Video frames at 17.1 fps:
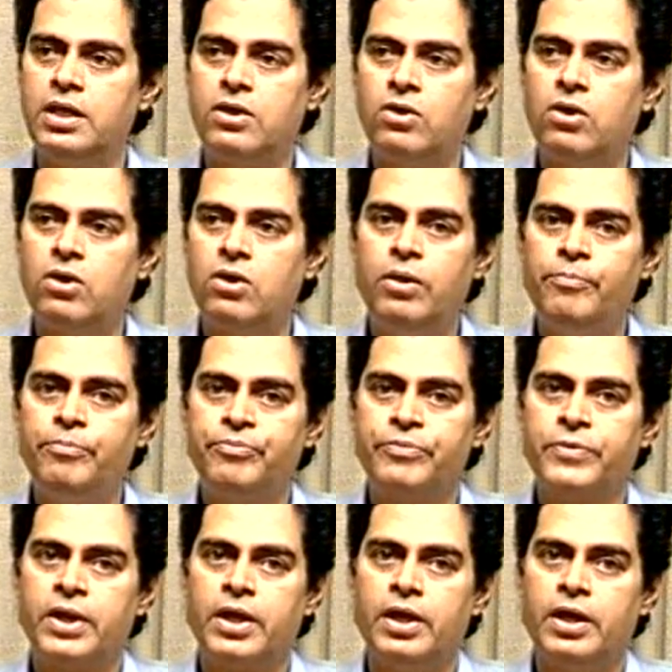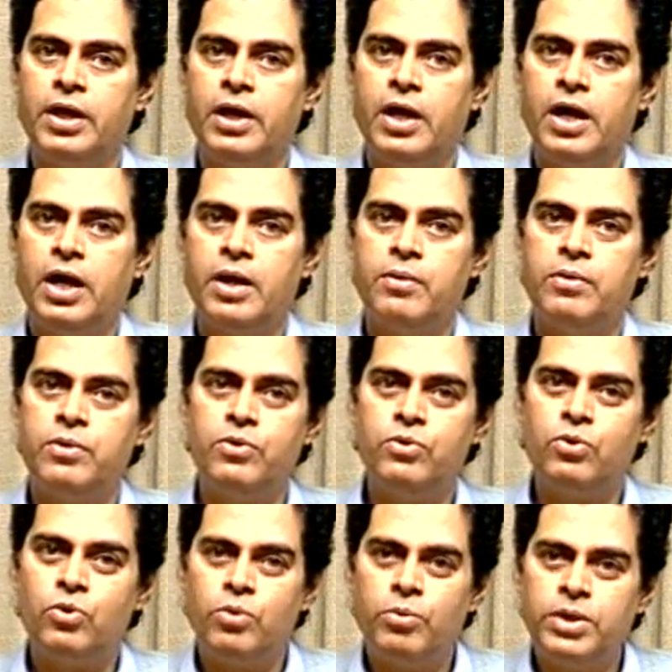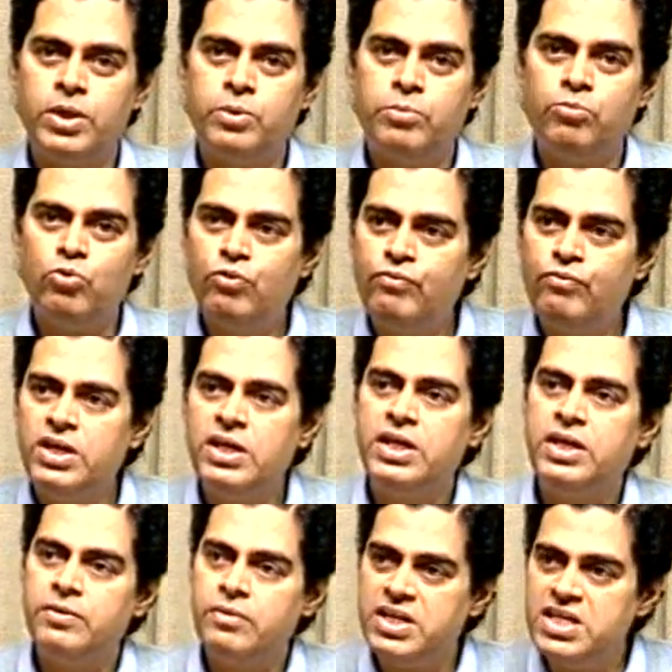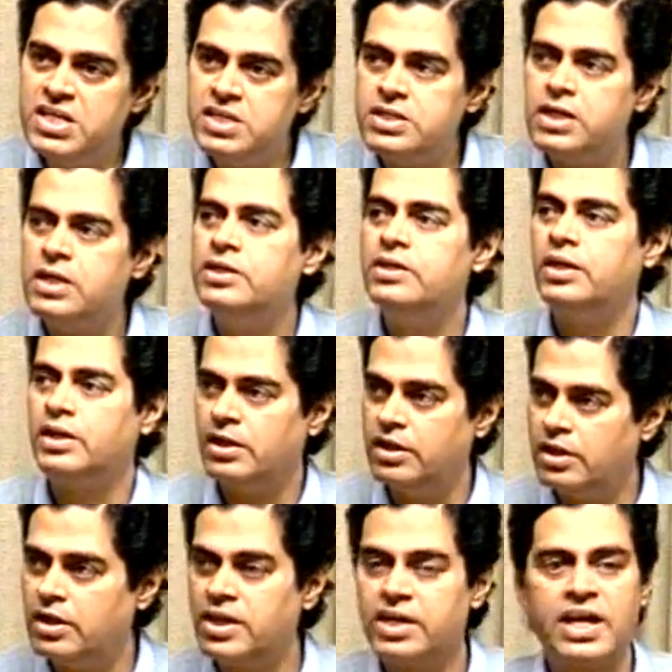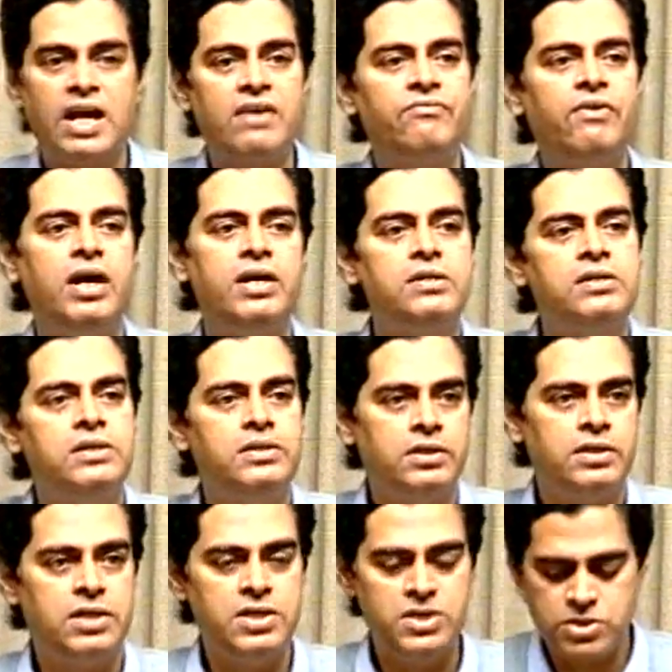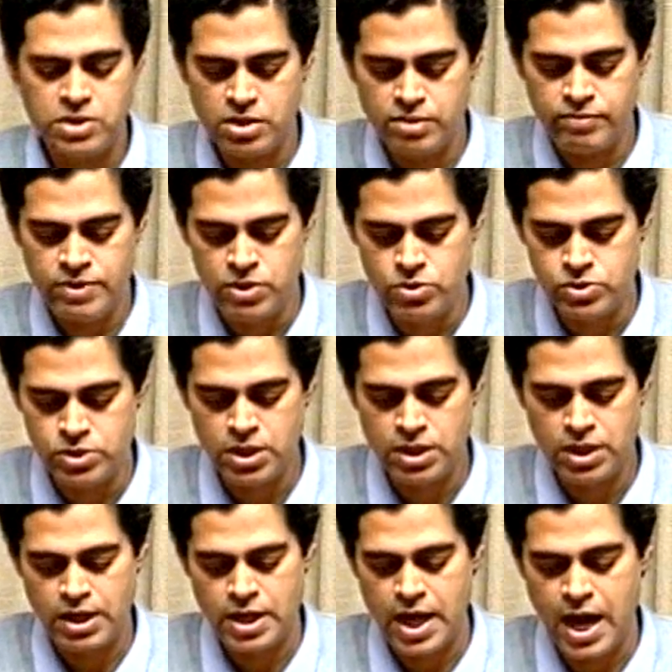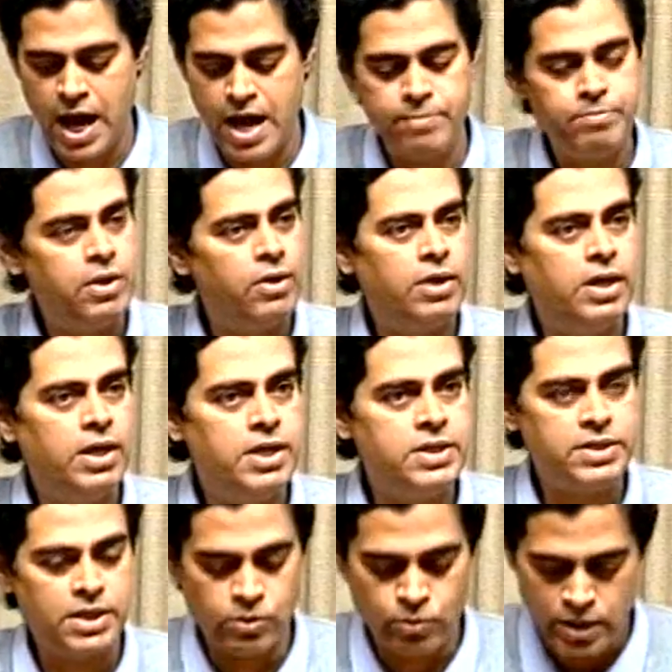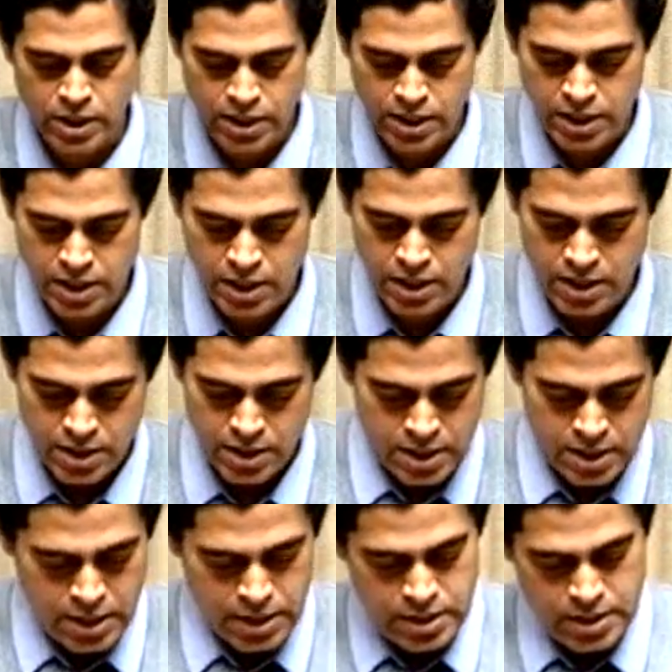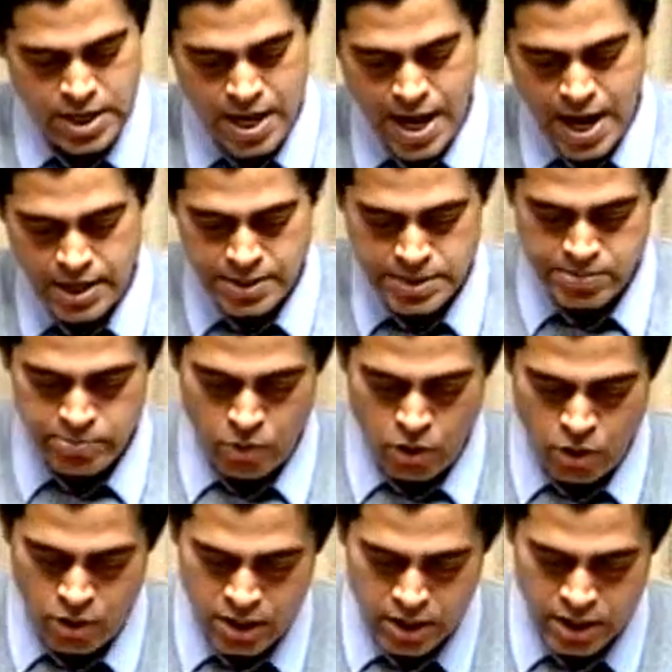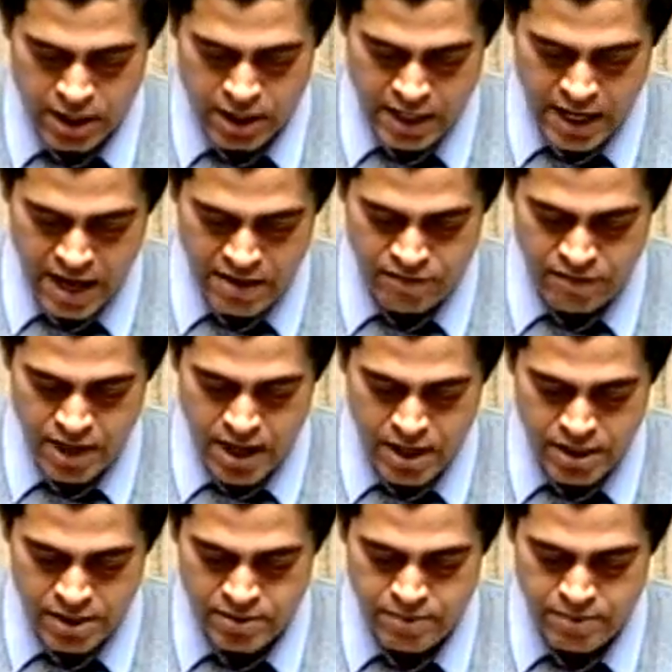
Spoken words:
called moving heater technique, graphite heater. Instead of using a high-power laser, what they did, they had small graphite